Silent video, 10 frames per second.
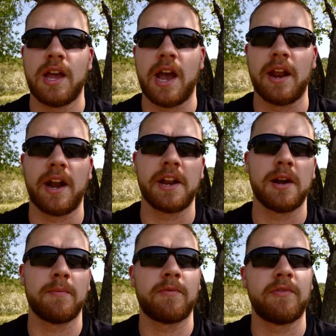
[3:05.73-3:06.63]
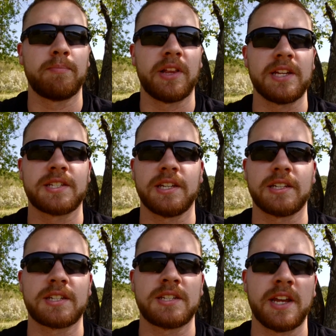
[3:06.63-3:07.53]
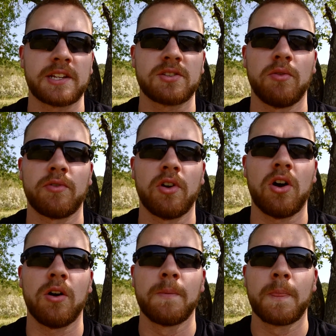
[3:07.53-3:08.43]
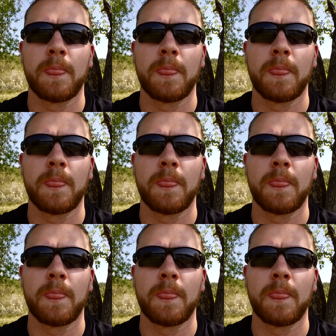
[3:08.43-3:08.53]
and I ended up placing 6 overall.